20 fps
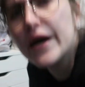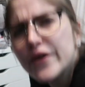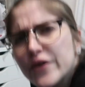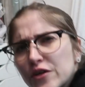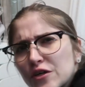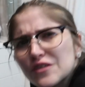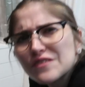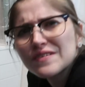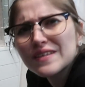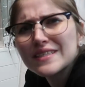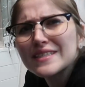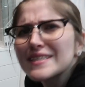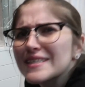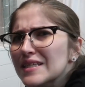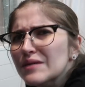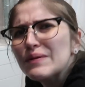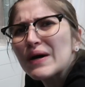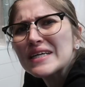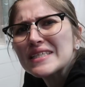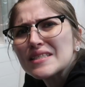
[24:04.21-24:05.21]
I don't know if this is
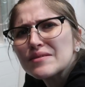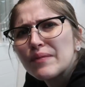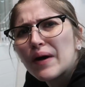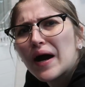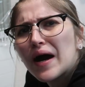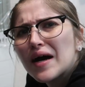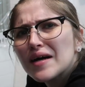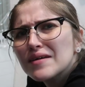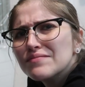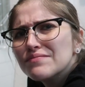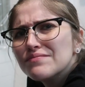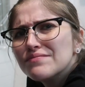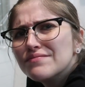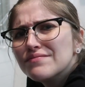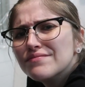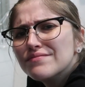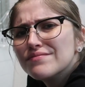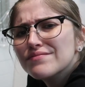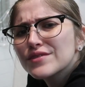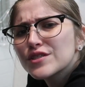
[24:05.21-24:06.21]
the best spot.
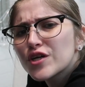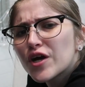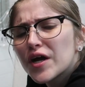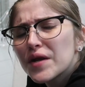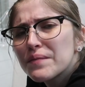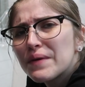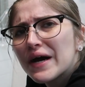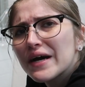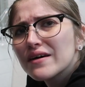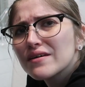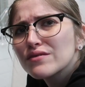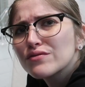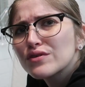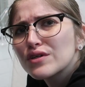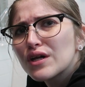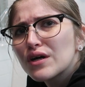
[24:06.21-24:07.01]
You're on a pile of